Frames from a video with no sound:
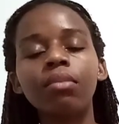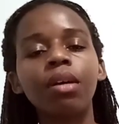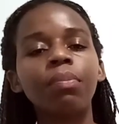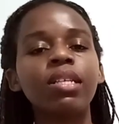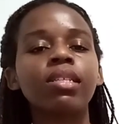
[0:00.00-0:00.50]

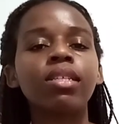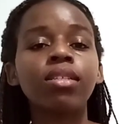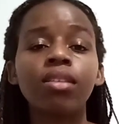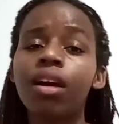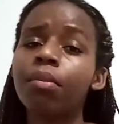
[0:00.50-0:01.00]
my
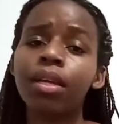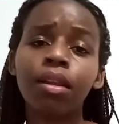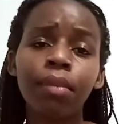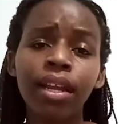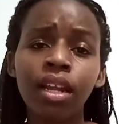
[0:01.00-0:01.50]
business. I'm
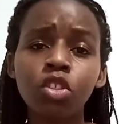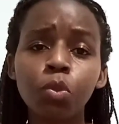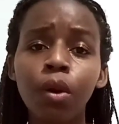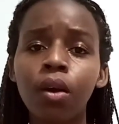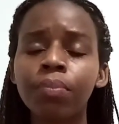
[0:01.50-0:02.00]
eating my
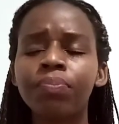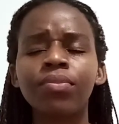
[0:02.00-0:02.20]
lunch bar.